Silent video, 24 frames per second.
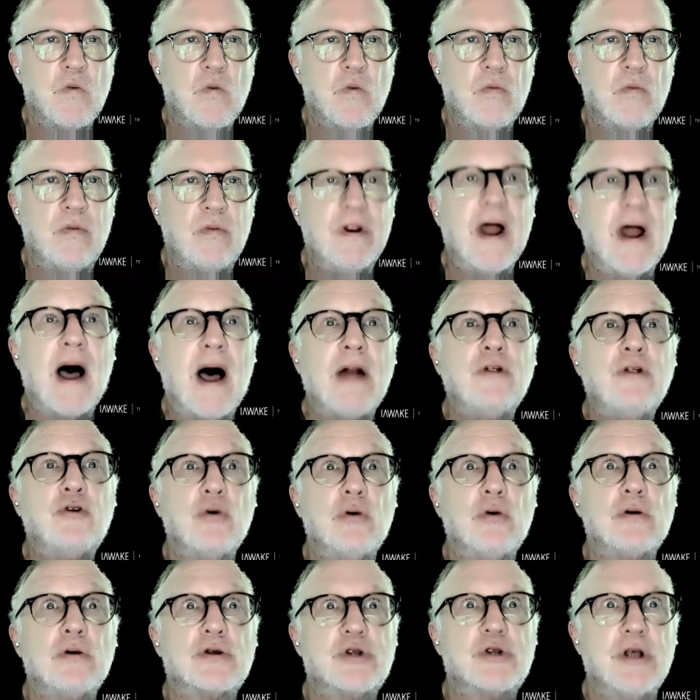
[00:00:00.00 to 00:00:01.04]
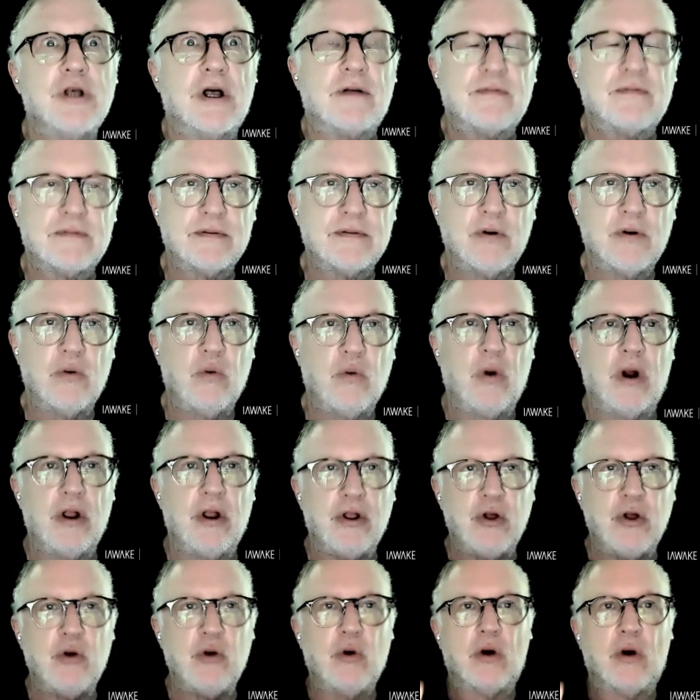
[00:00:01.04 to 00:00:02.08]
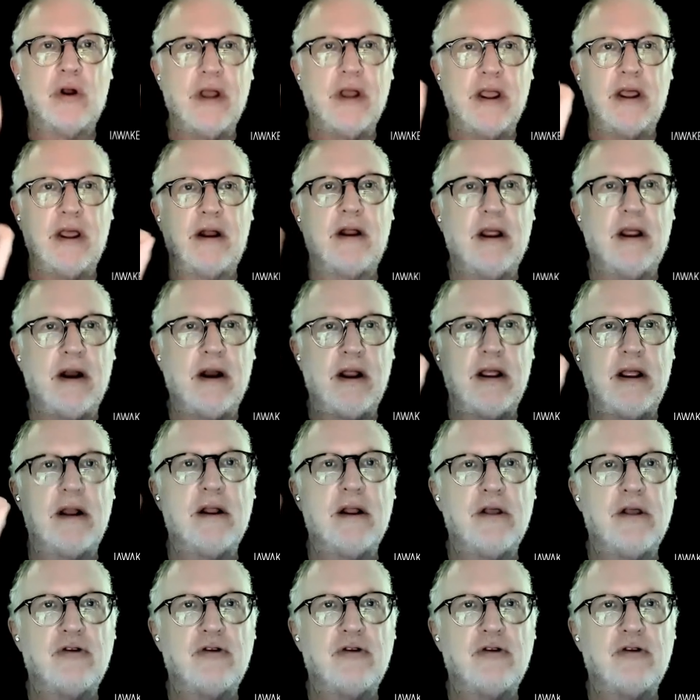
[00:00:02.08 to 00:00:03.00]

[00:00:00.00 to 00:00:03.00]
non-dual self, where you are it and it is